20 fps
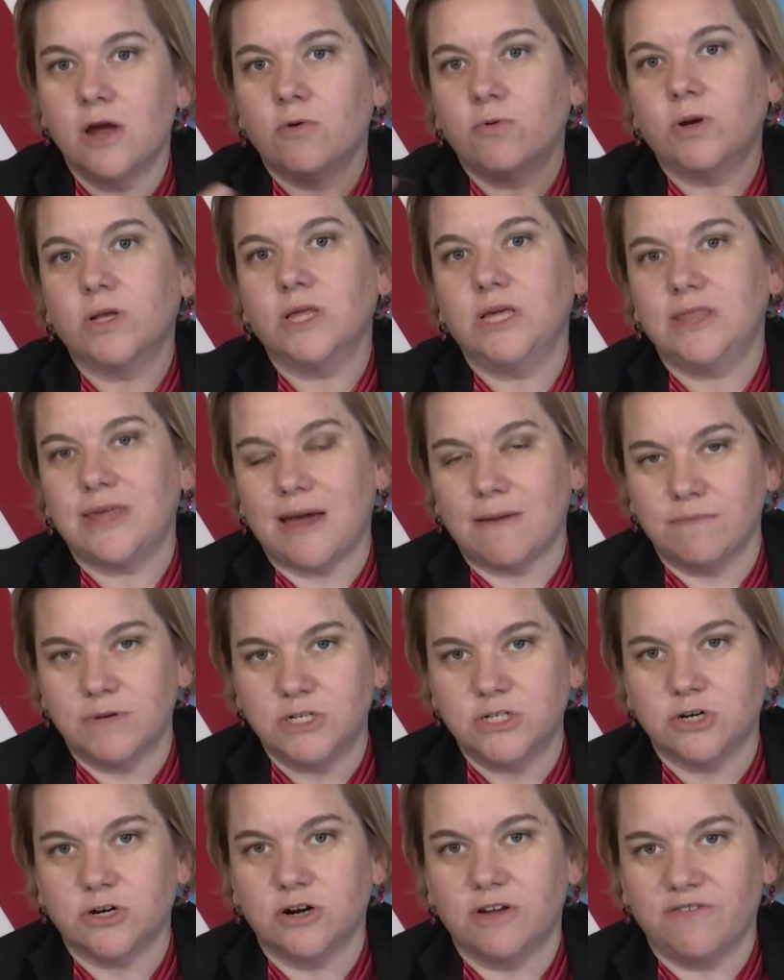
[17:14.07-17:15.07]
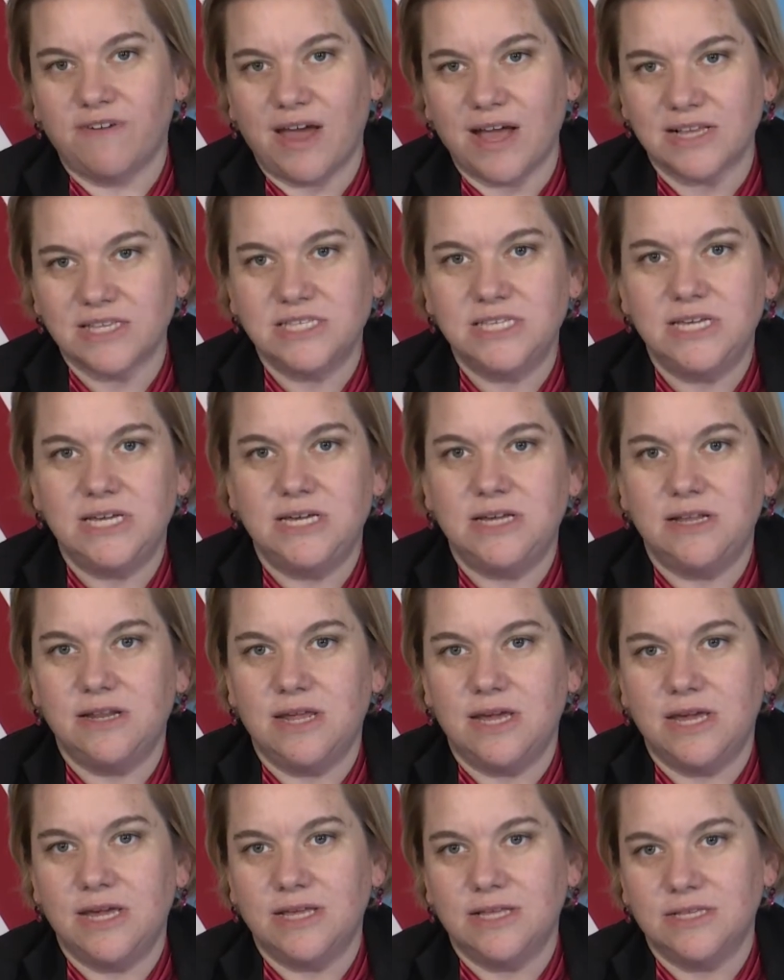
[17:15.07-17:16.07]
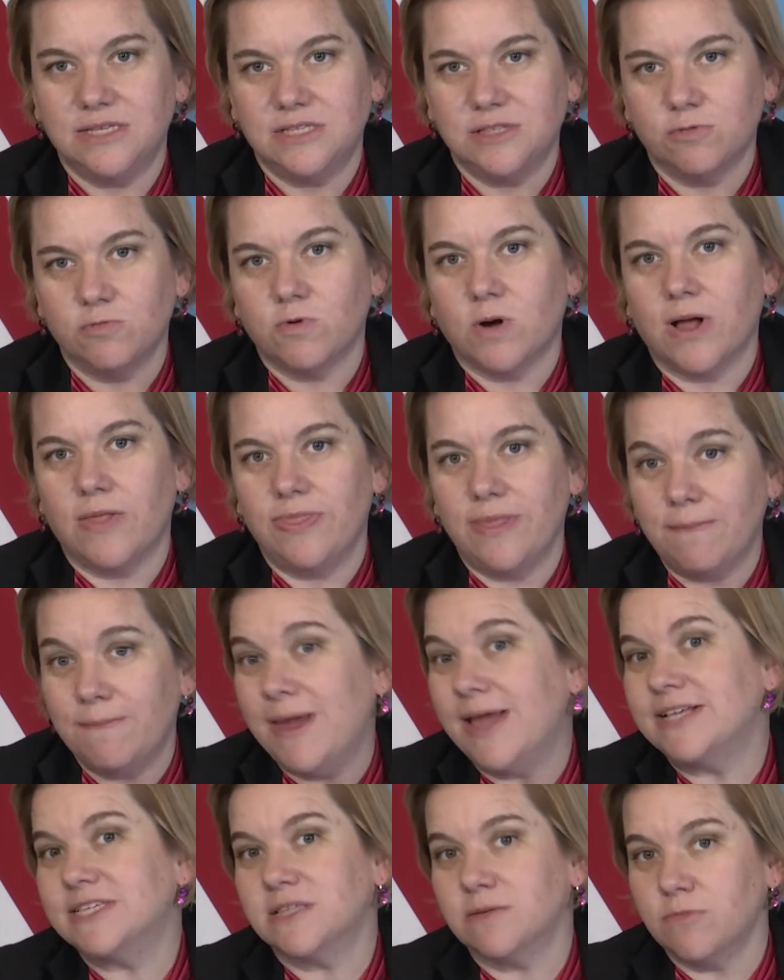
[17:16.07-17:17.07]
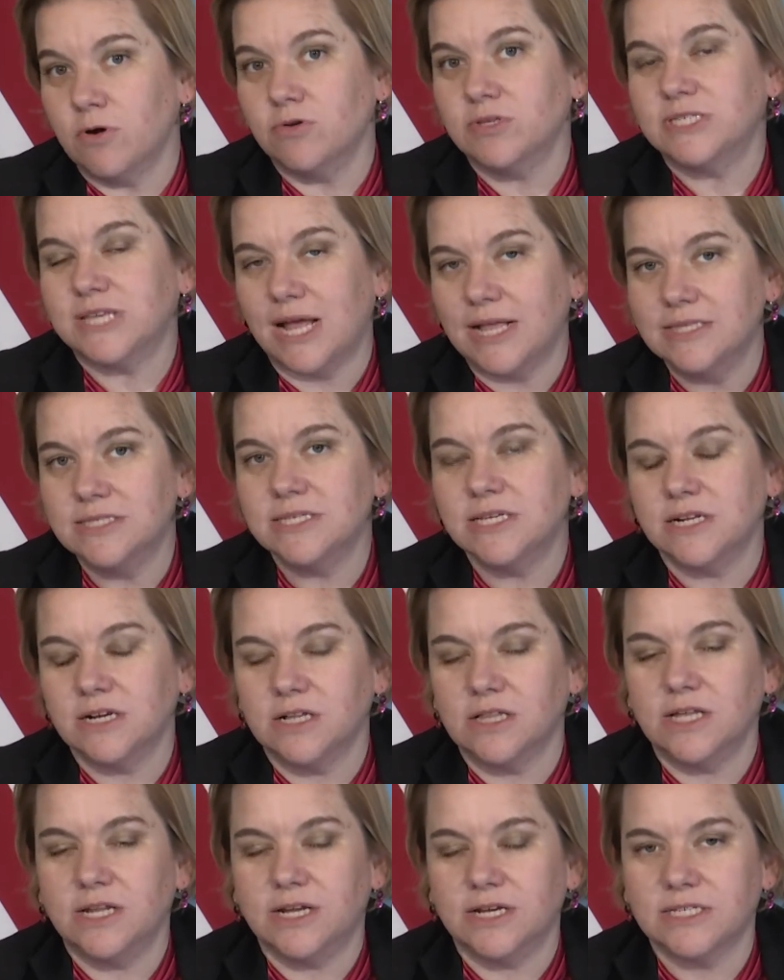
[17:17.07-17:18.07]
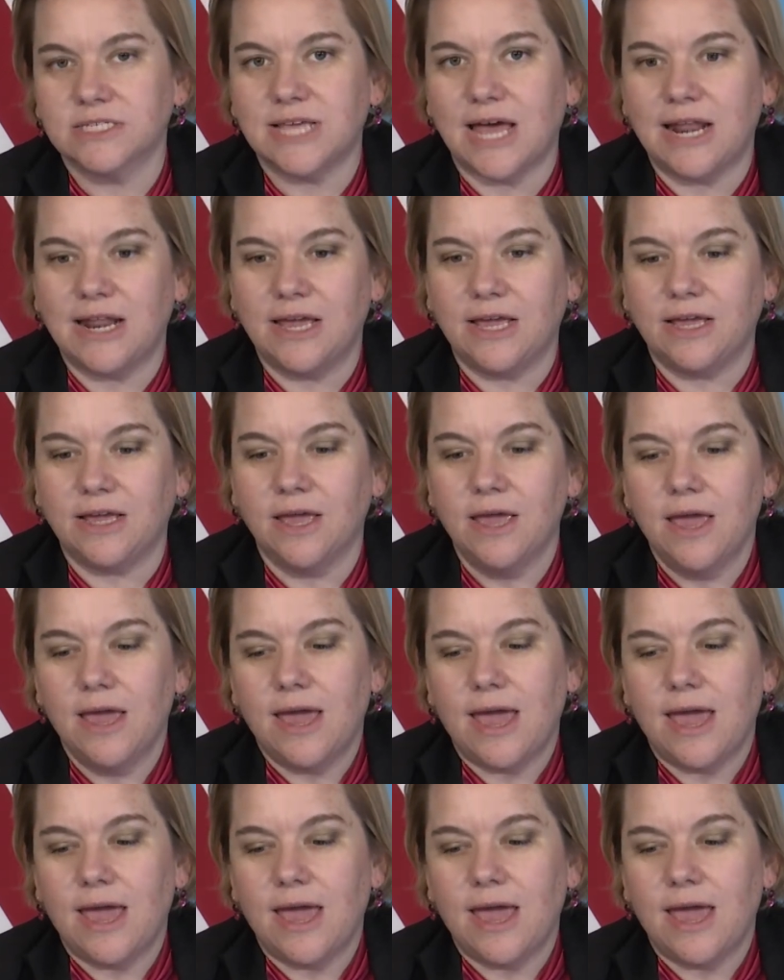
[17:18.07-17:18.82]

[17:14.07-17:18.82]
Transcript: really that Moderna vaccine is the one that makes the most sense in a clinic setting.